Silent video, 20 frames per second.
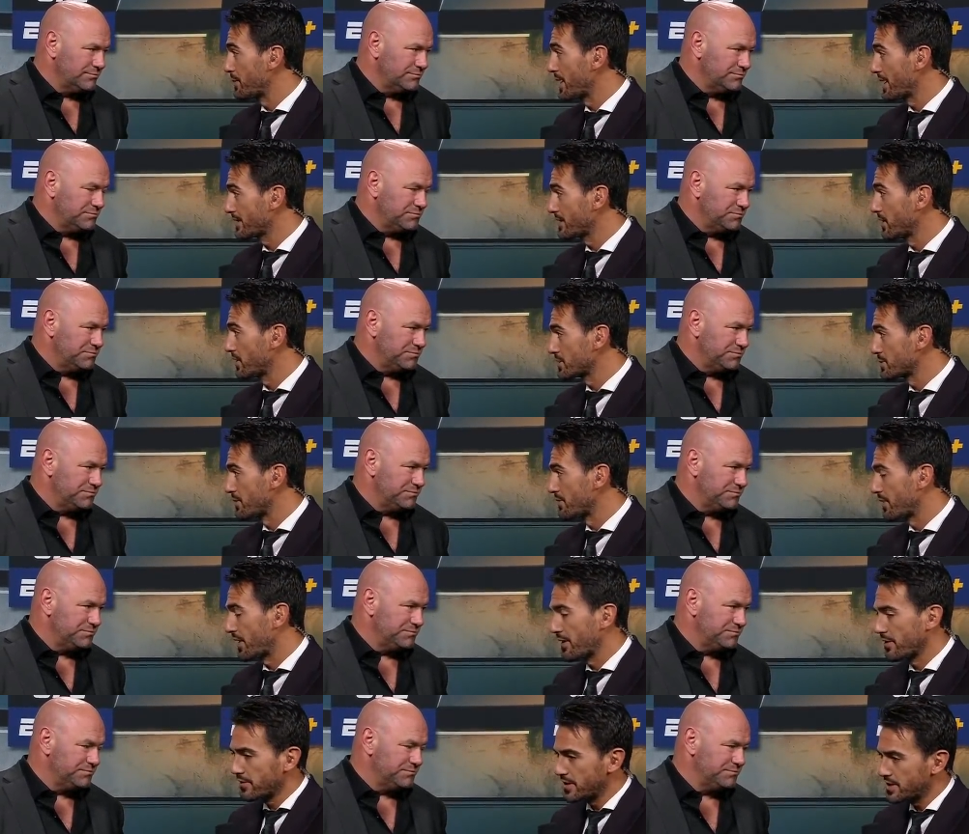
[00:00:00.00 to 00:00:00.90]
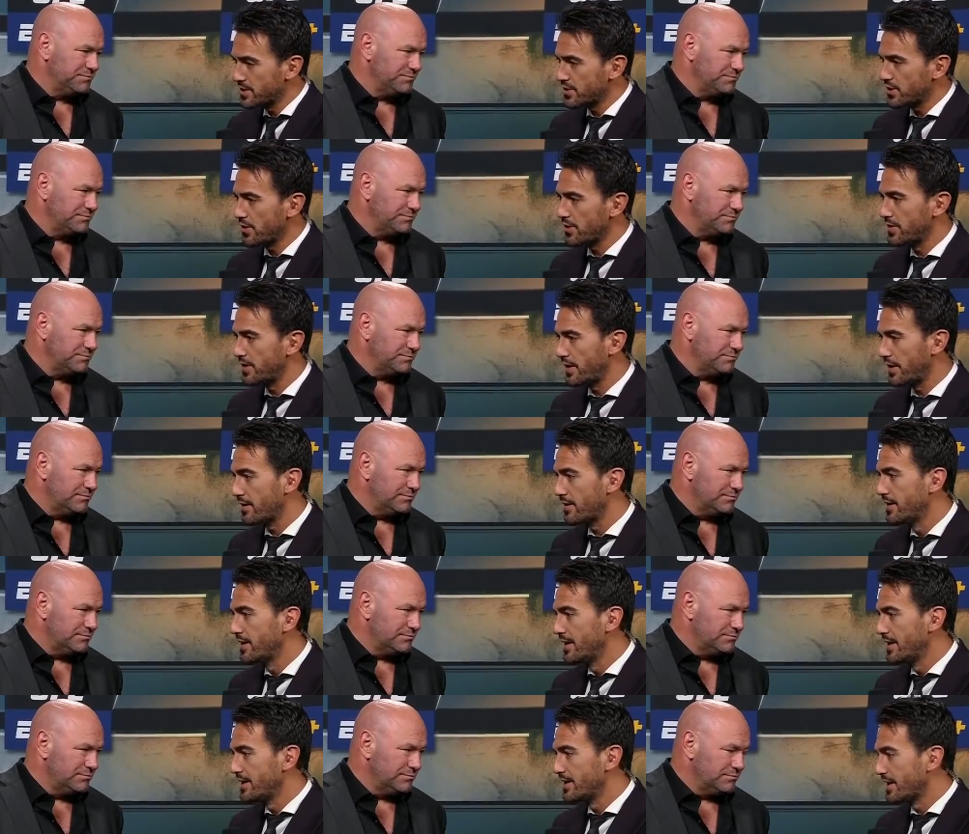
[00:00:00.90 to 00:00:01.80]
Speaker 1: back The Ultimate Fighter. Let's start
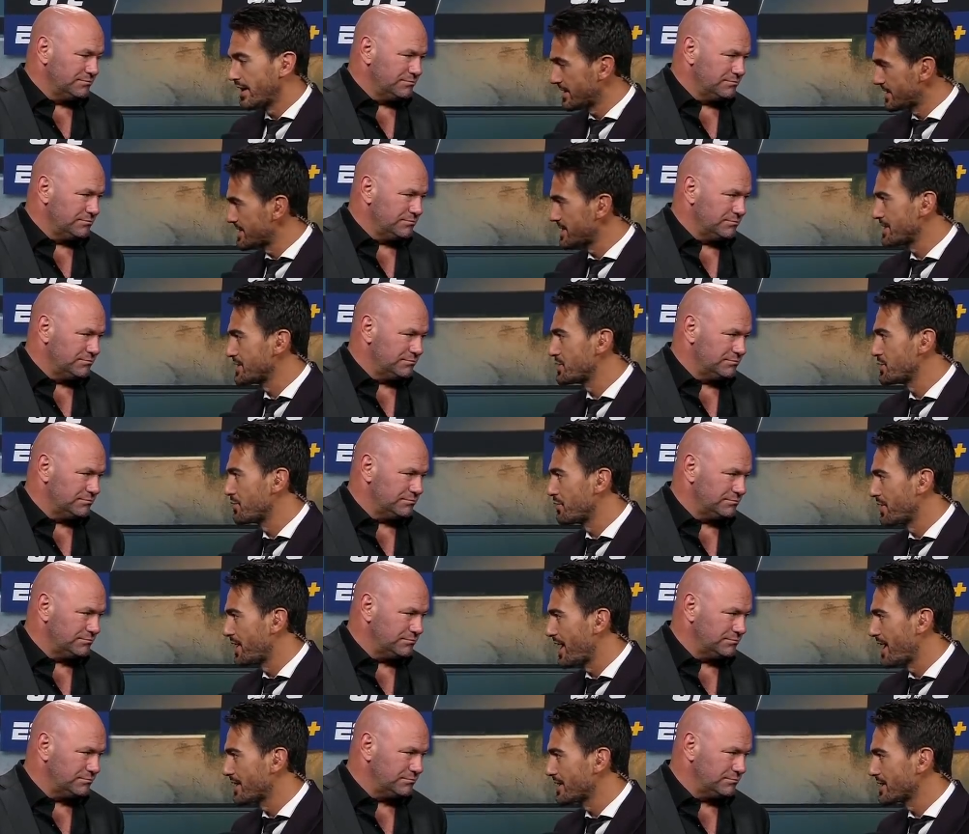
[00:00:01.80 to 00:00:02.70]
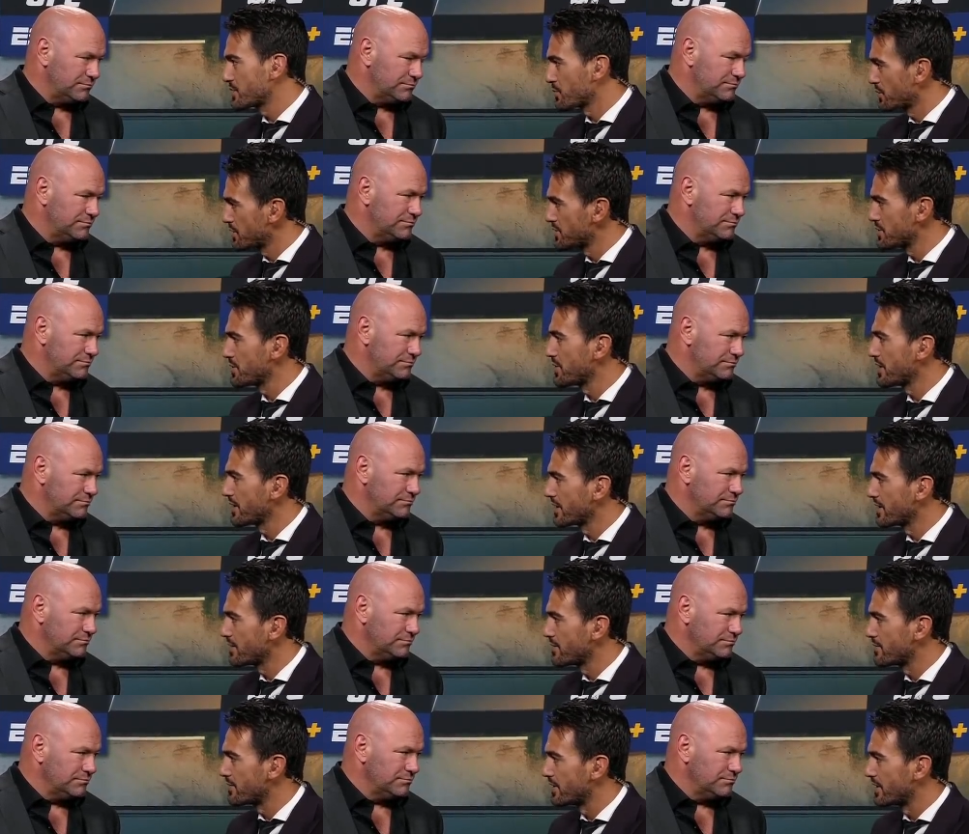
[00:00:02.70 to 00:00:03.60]
there. You got to see two finales. What did you
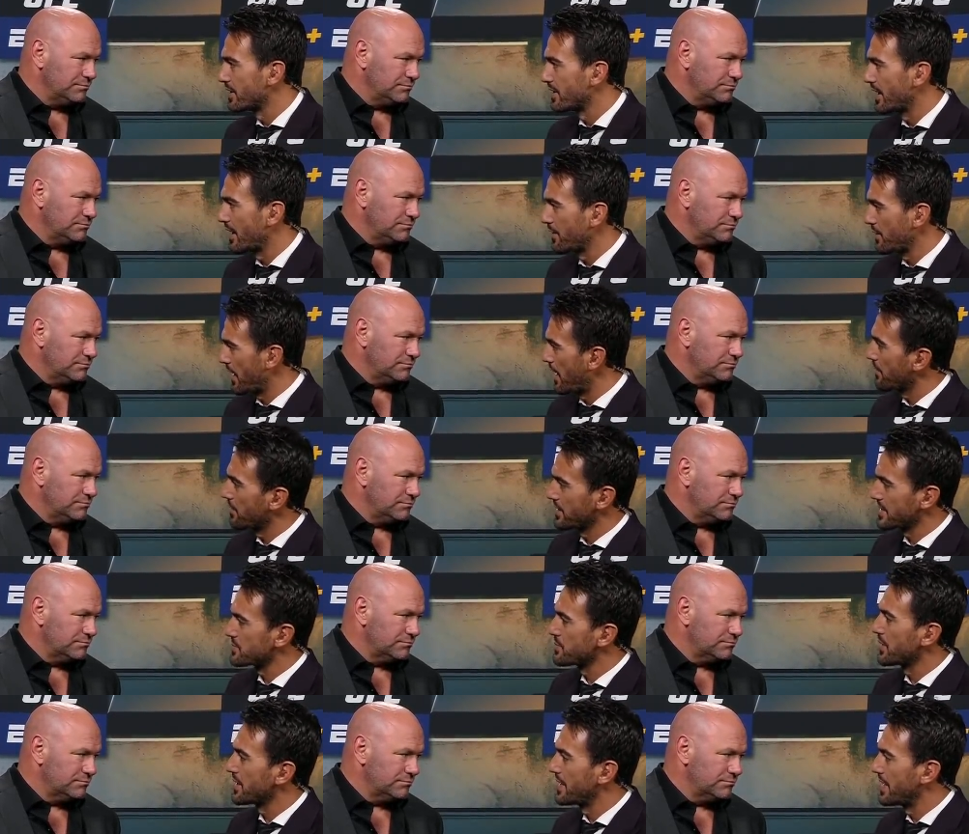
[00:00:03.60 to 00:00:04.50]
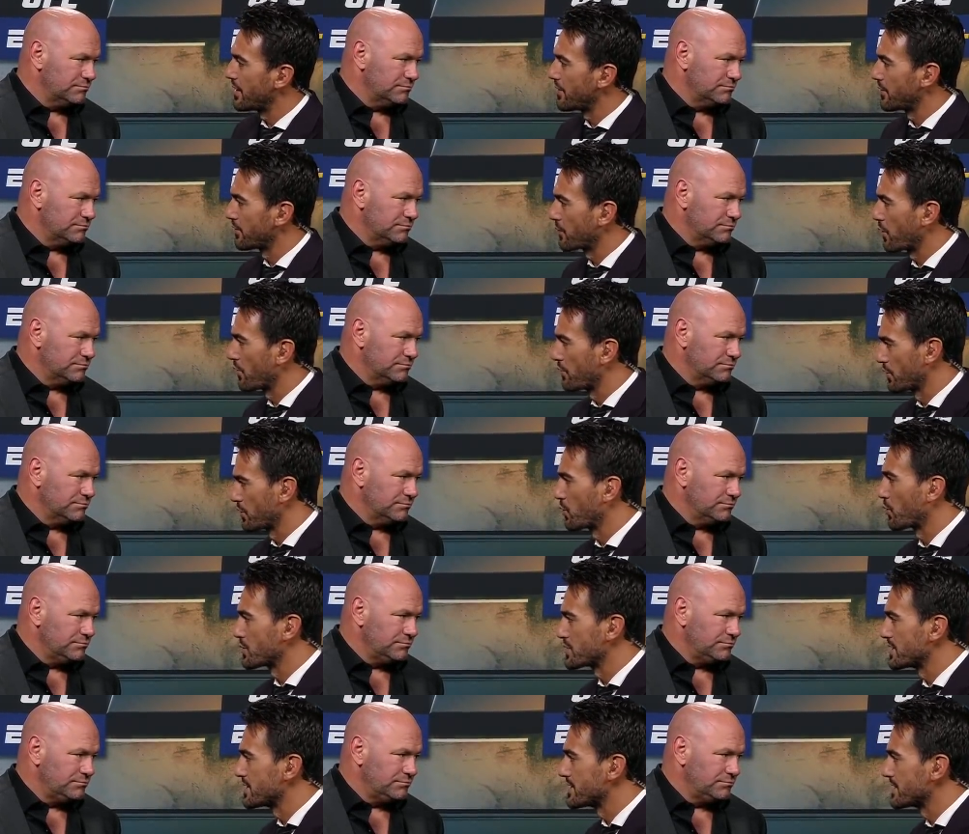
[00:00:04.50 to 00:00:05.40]
think of how things played out over
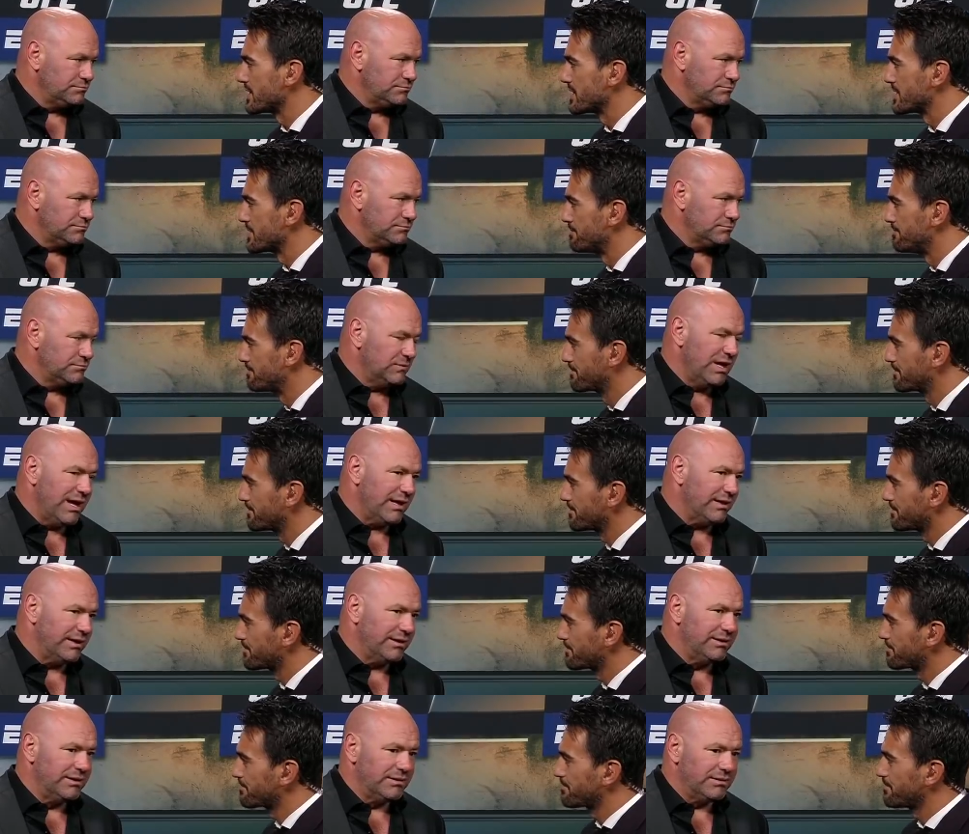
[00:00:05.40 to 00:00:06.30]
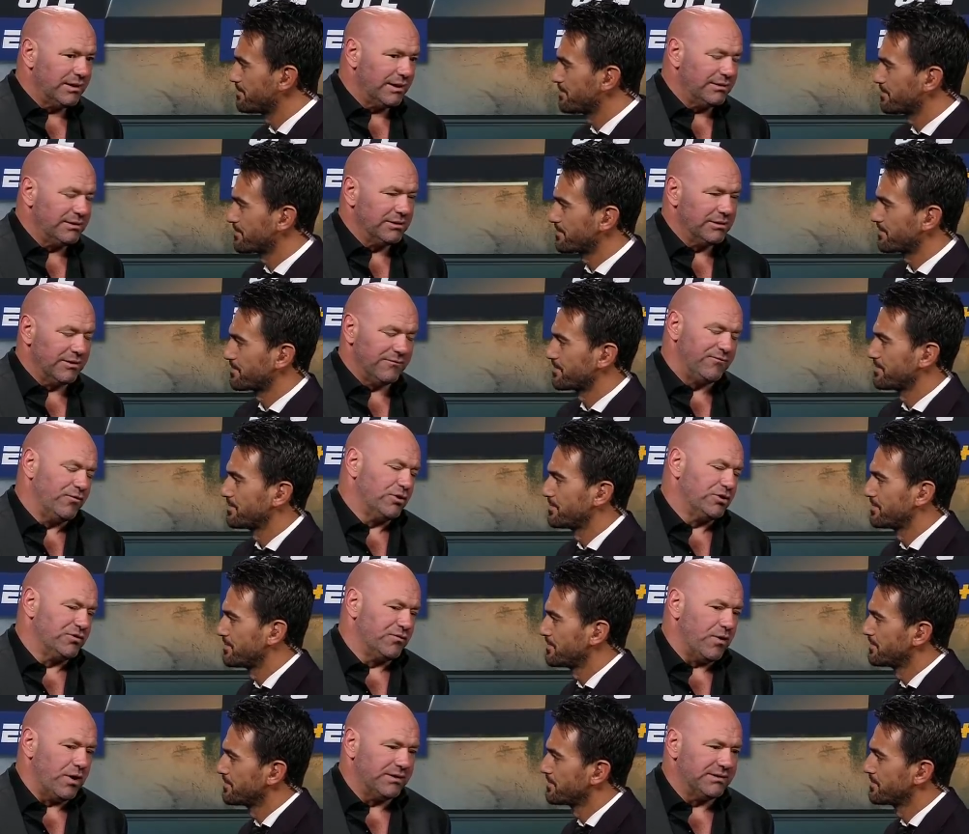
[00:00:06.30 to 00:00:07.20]
the course of the season?
Speaker 2: Yeah, they delivered.
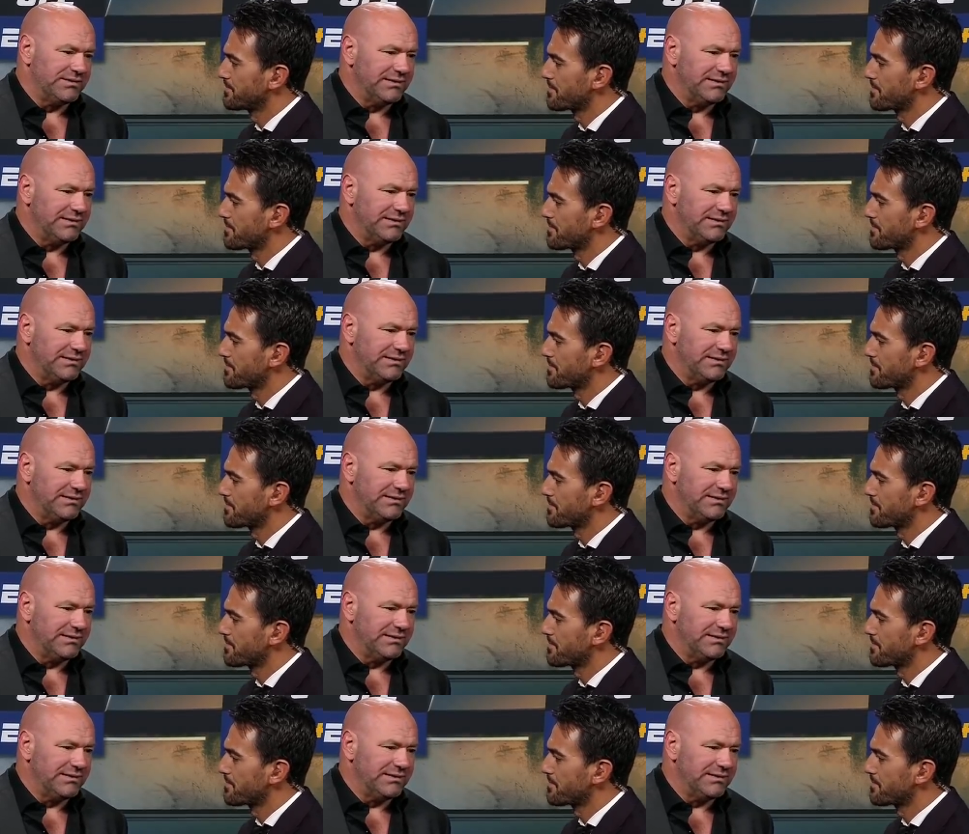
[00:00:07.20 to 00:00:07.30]
First of all, the